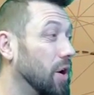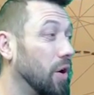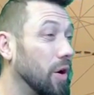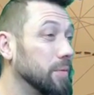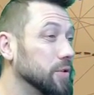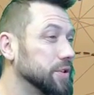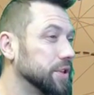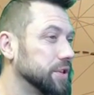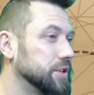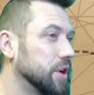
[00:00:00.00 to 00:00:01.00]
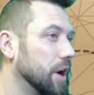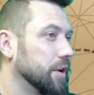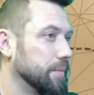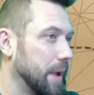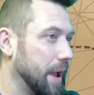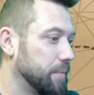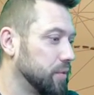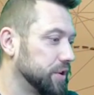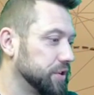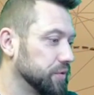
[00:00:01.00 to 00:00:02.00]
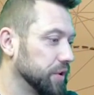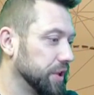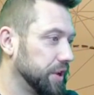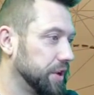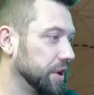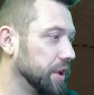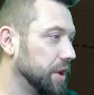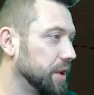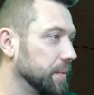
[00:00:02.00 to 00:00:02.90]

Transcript: almost this entire map, which is really good.